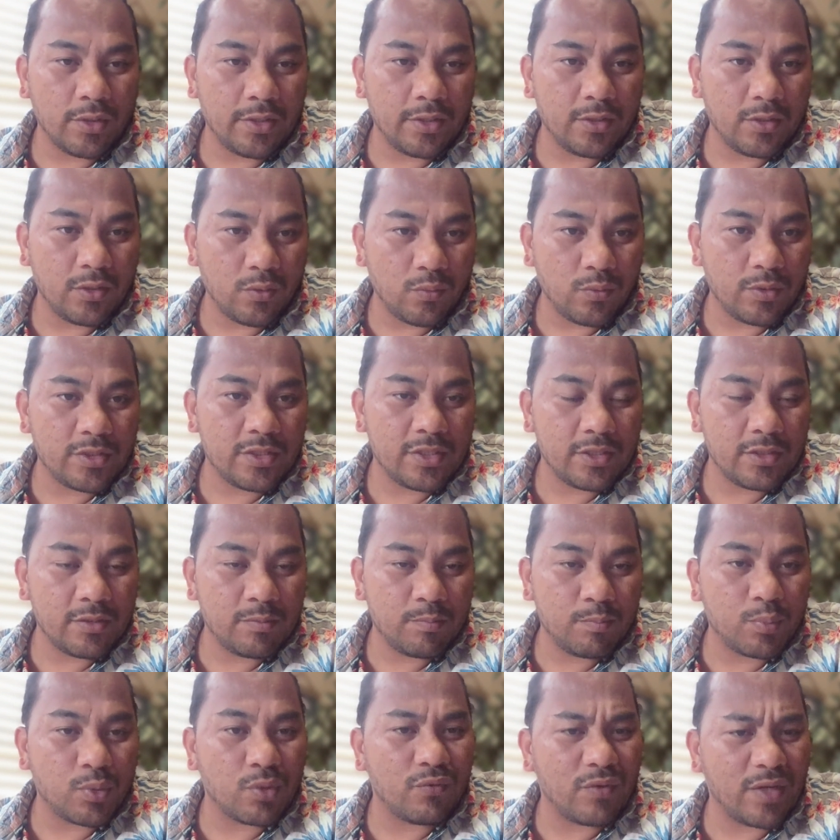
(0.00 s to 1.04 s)
which is
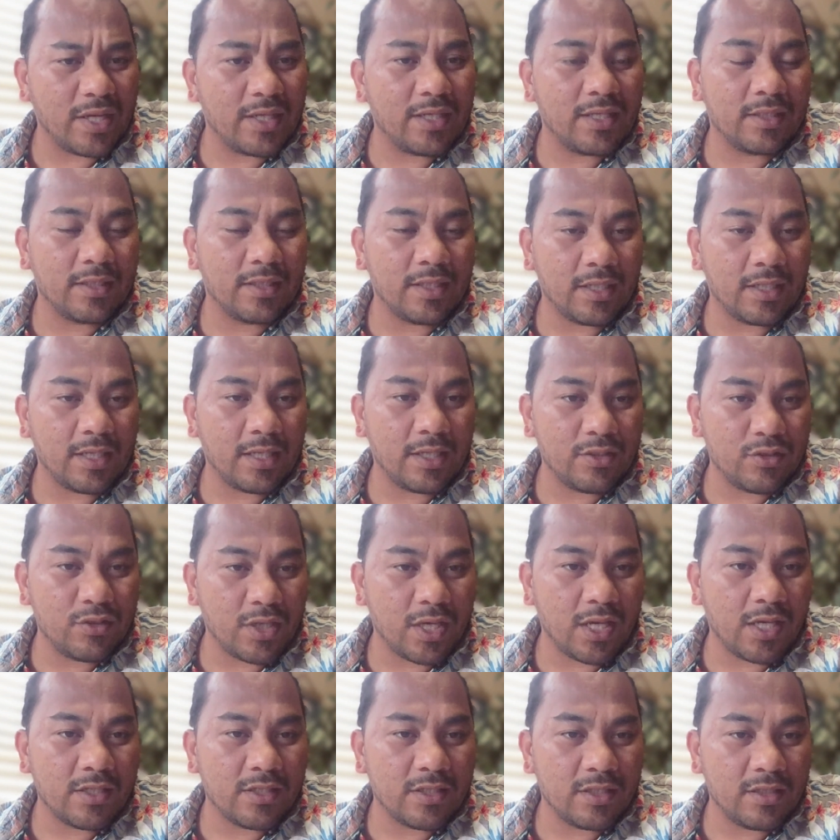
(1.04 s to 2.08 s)
providing that
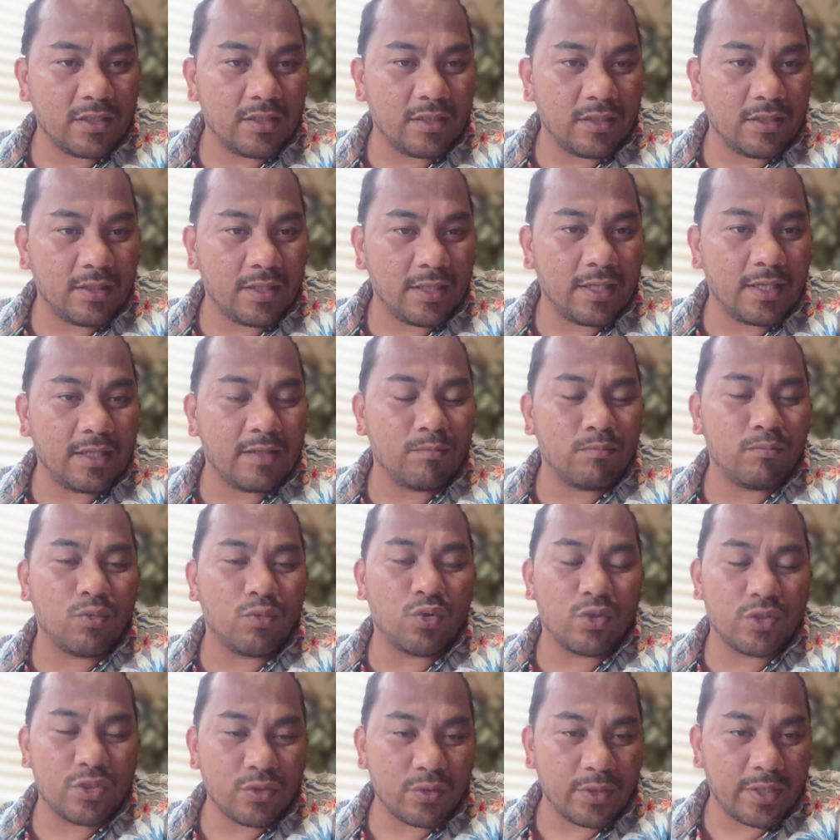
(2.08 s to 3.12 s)
education and
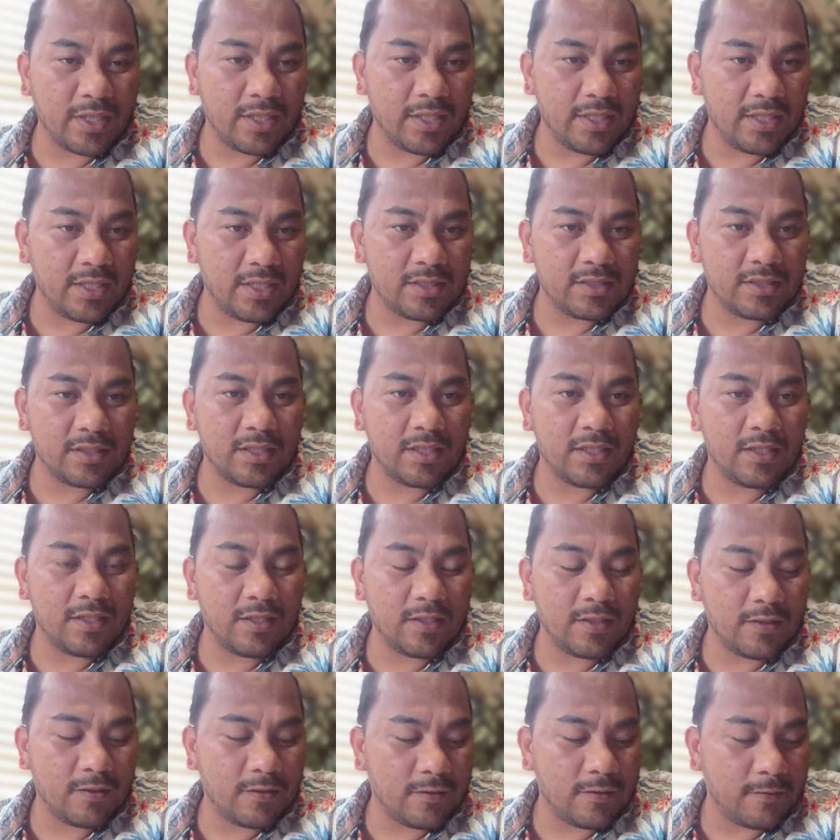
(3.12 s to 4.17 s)
more trainings
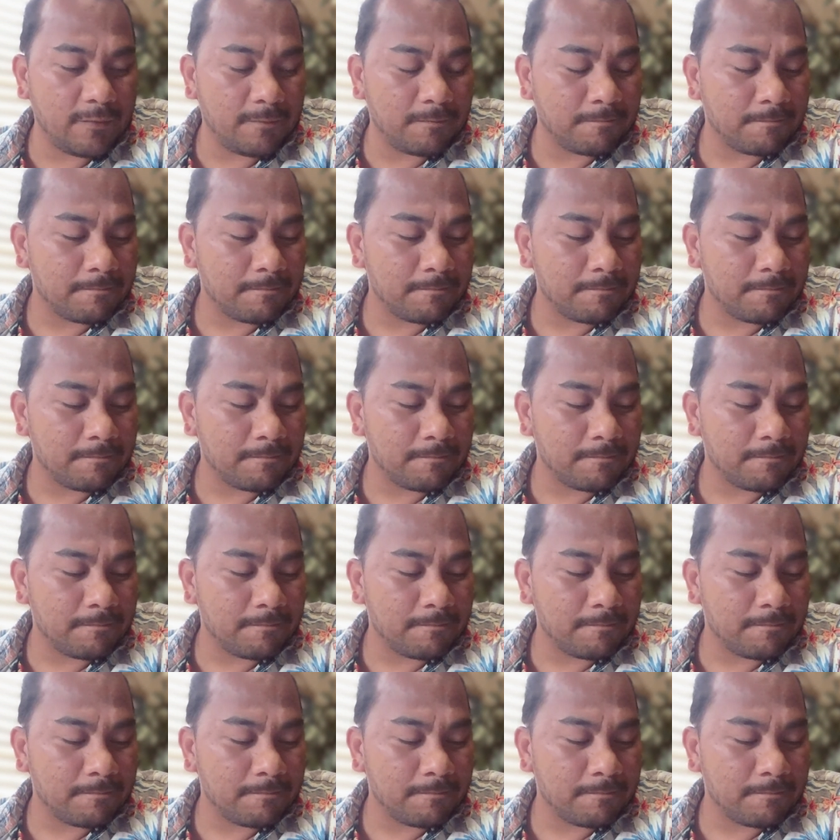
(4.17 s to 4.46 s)
um,